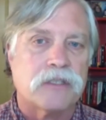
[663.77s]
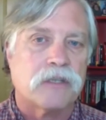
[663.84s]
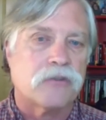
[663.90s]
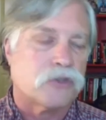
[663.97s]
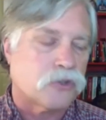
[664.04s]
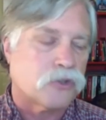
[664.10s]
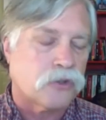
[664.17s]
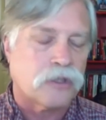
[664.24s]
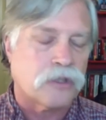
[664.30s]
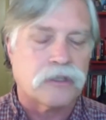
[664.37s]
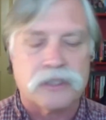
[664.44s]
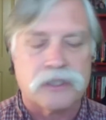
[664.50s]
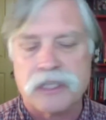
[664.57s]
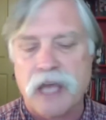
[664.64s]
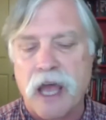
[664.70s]
They're sure that
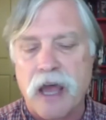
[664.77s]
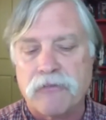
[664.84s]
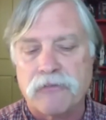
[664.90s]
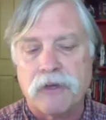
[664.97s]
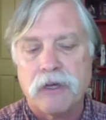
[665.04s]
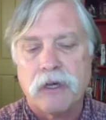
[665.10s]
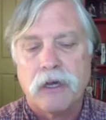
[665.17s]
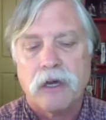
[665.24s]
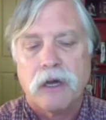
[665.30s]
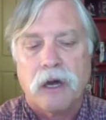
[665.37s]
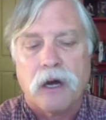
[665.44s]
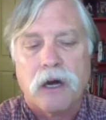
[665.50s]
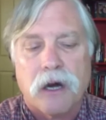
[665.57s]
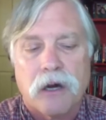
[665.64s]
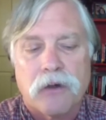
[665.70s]
the staff
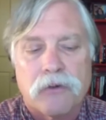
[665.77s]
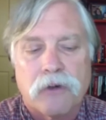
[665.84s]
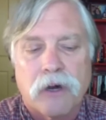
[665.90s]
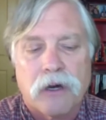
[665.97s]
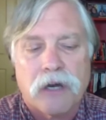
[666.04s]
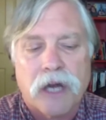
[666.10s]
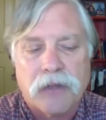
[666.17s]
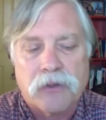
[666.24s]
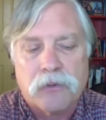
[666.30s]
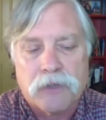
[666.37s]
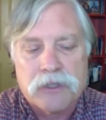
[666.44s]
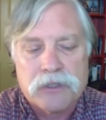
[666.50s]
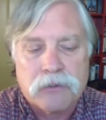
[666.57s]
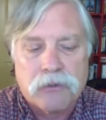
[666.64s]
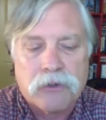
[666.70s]
are not the ones that